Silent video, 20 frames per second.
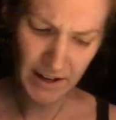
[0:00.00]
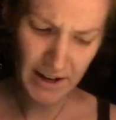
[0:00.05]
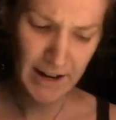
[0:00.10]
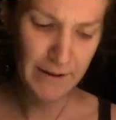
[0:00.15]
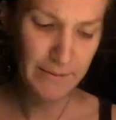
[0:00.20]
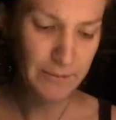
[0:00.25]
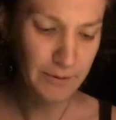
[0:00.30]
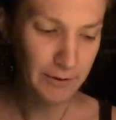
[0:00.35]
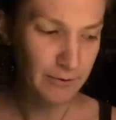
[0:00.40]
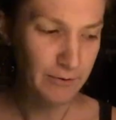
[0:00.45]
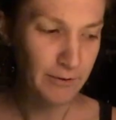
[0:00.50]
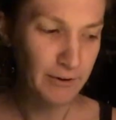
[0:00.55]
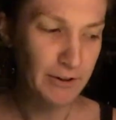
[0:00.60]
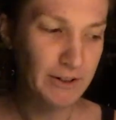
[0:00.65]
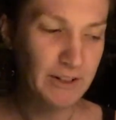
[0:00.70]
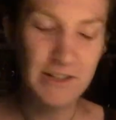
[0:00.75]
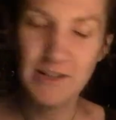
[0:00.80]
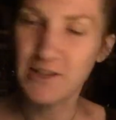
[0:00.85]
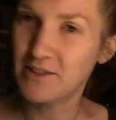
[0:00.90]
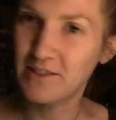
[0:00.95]
I'd prefer
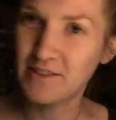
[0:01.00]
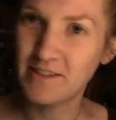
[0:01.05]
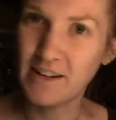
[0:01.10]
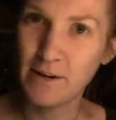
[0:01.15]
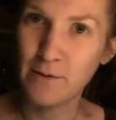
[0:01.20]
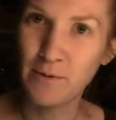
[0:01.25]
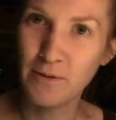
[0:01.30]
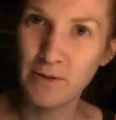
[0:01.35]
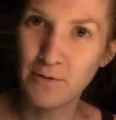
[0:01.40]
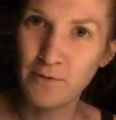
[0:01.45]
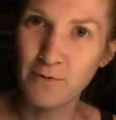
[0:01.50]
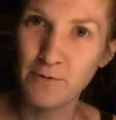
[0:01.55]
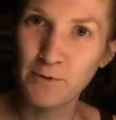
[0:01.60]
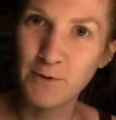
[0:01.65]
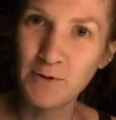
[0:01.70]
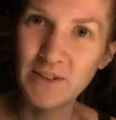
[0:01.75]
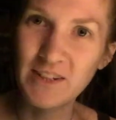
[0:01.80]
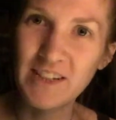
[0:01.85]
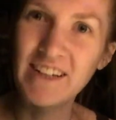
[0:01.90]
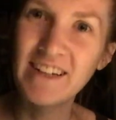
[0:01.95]
to just stick with the
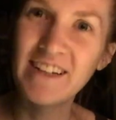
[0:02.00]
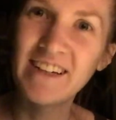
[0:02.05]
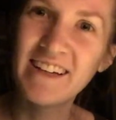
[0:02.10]
fruit.